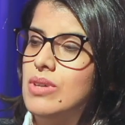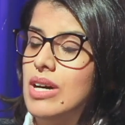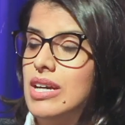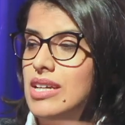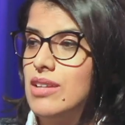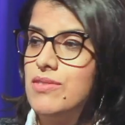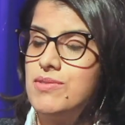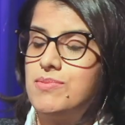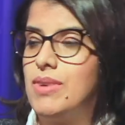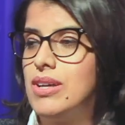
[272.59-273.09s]
I
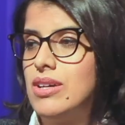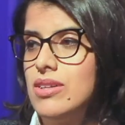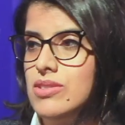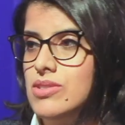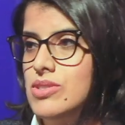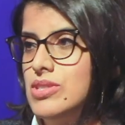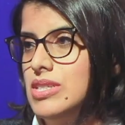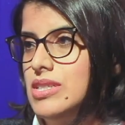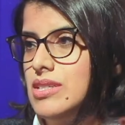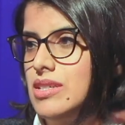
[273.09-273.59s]
loved
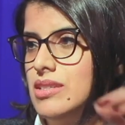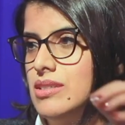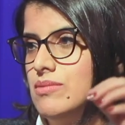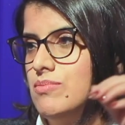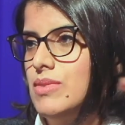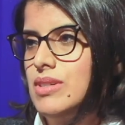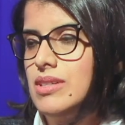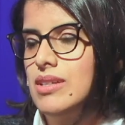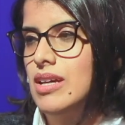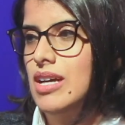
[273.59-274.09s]
biology.
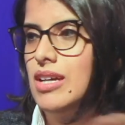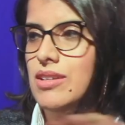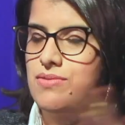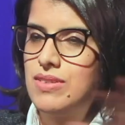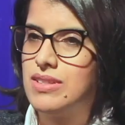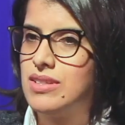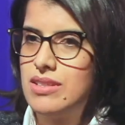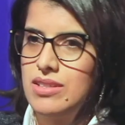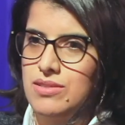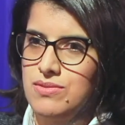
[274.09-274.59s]
I
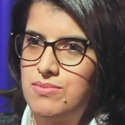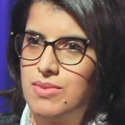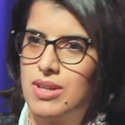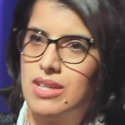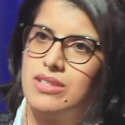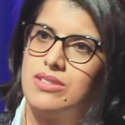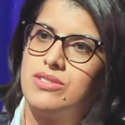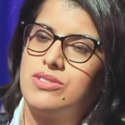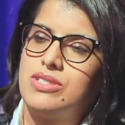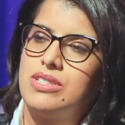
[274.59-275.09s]
fell in love with
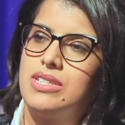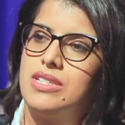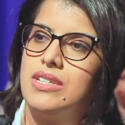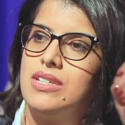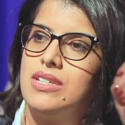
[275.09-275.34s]
biology.